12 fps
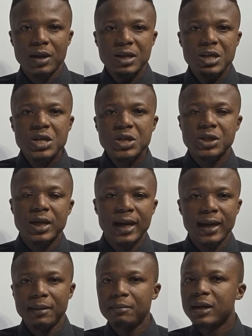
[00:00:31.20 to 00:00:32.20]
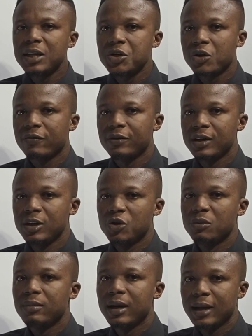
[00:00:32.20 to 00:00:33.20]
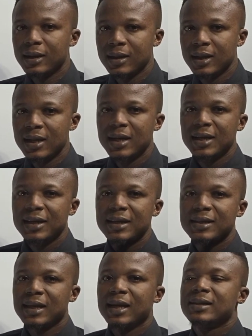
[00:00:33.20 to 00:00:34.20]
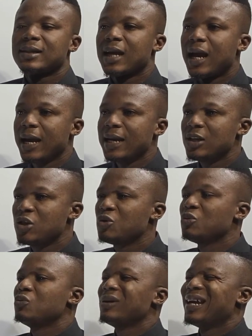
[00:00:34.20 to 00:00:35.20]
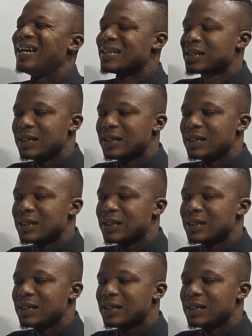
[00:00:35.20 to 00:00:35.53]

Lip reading: each element of the domain is assigned to a